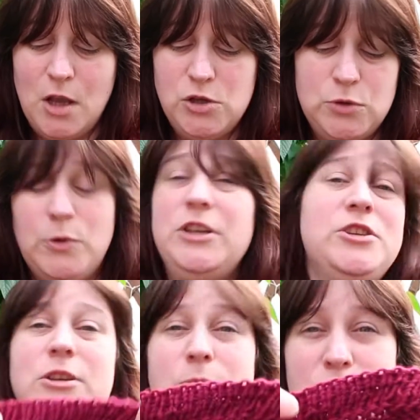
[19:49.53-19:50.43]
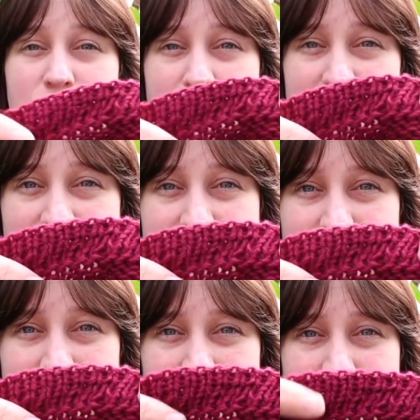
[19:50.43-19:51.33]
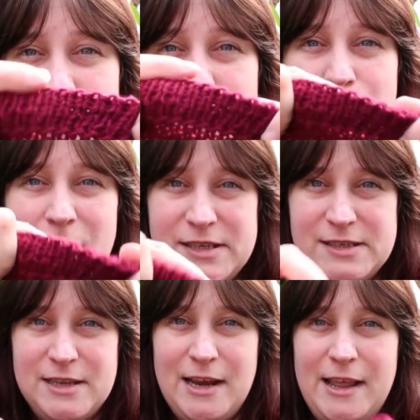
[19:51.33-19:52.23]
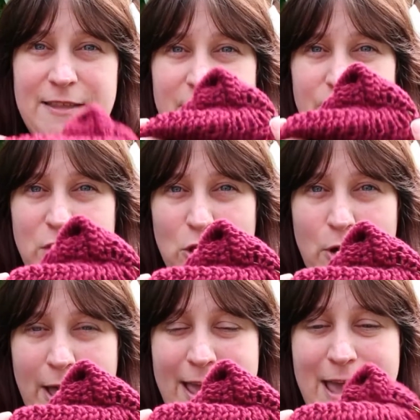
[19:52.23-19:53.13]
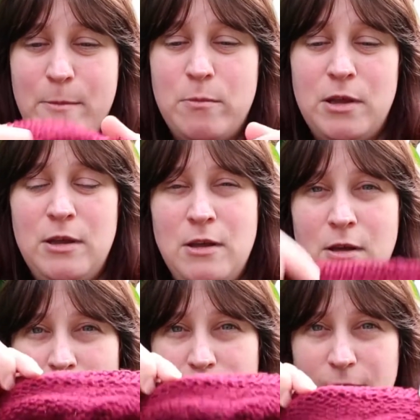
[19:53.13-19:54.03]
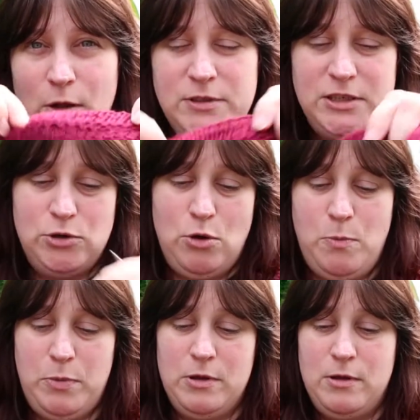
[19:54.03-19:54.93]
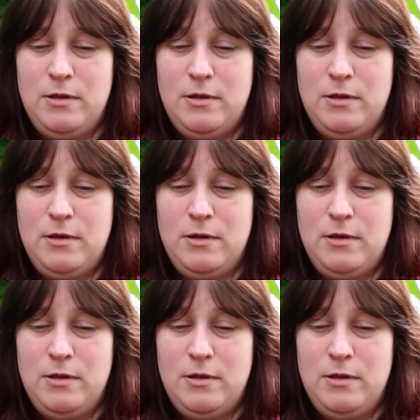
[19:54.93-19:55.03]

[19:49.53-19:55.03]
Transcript: So what you do is you knit twice the length of your hem, fold it up,